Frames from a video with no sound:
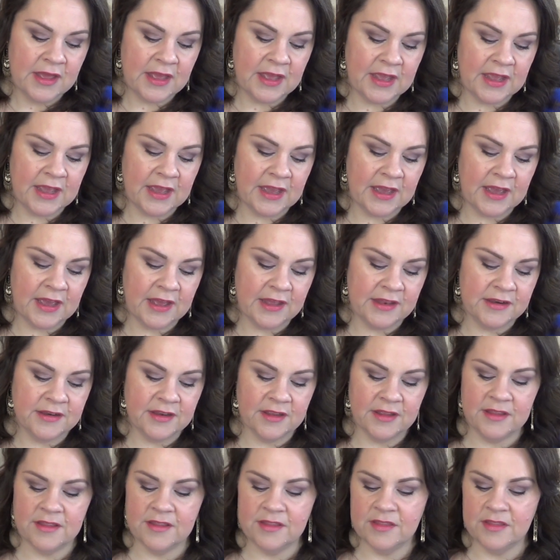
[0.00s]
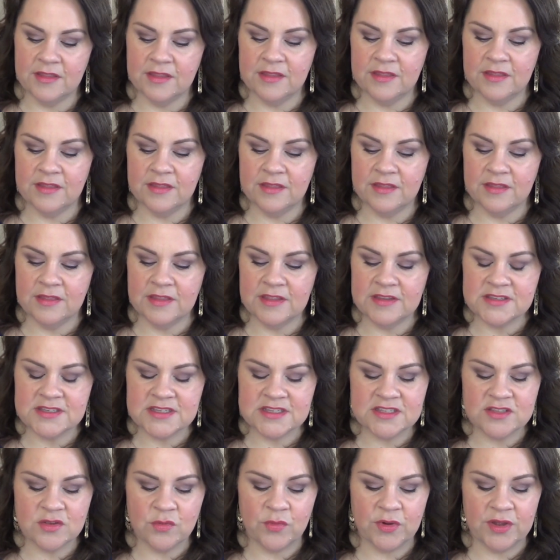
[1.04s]
And this
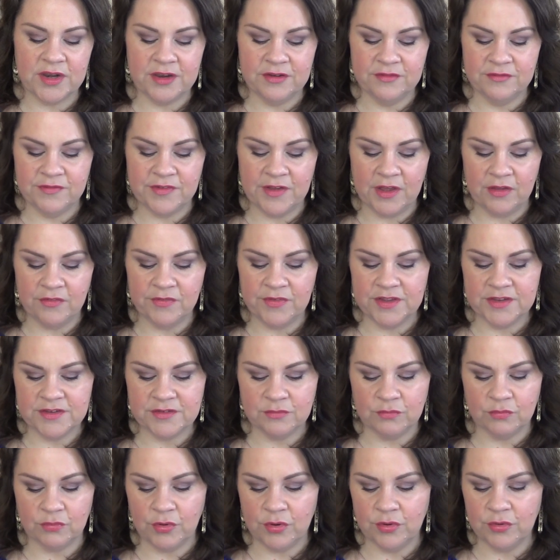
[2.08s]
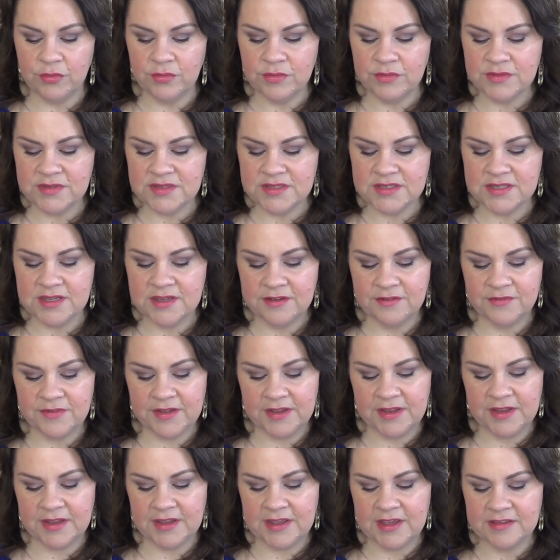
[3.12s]
is the one in Velvet Rose, if I,
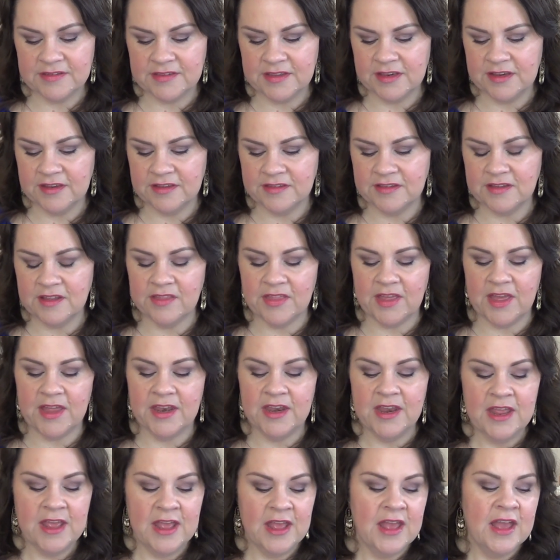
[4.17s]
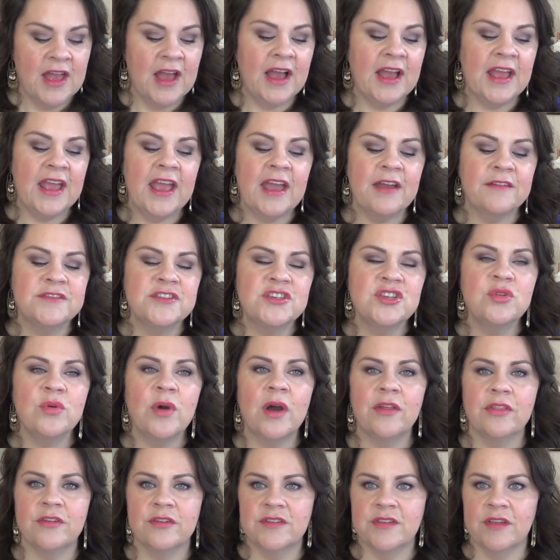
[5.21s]
in case I didn't say that. I have two
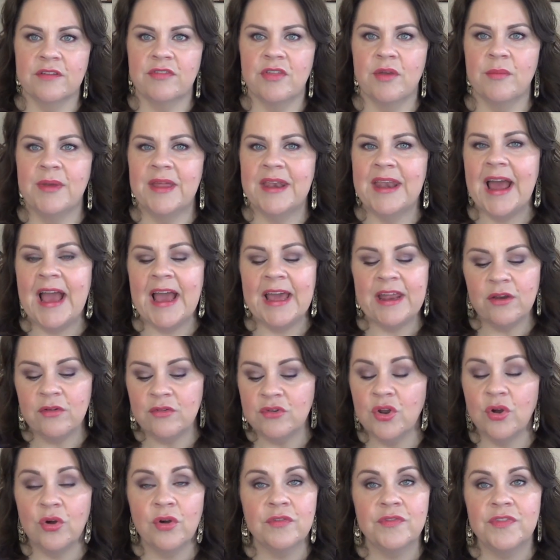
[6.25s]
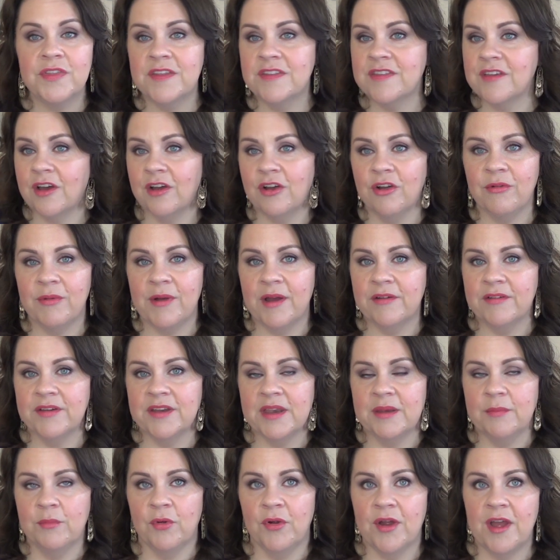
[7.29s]
others of them, and I don't know if these are around
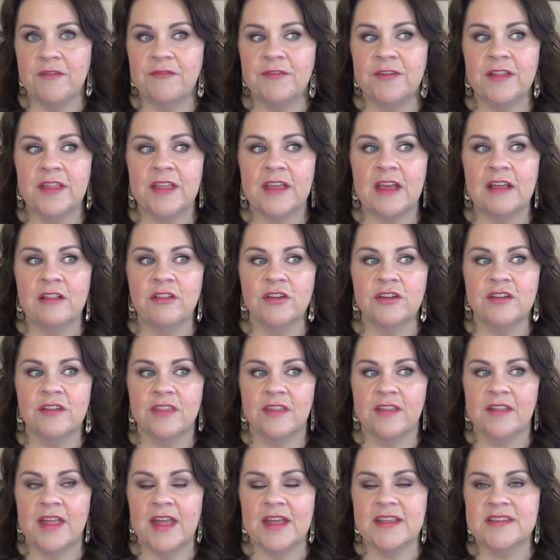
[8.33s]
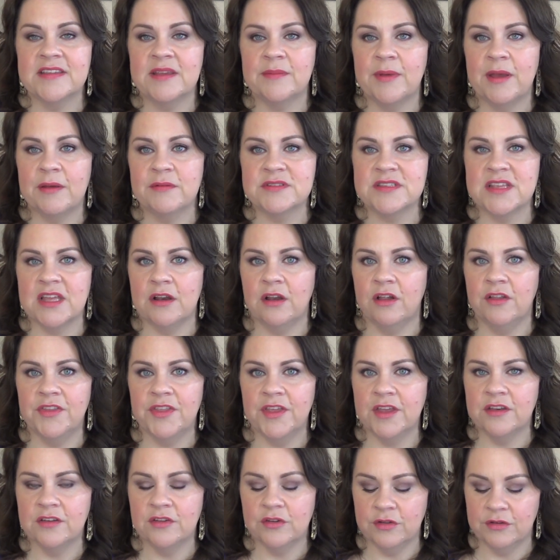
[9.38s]
anymore. I feel like I looked the last time I was at
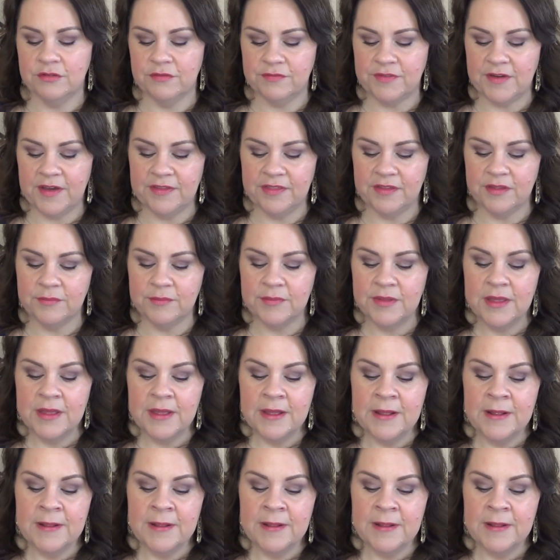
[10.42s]
Ulta and couldn't find them.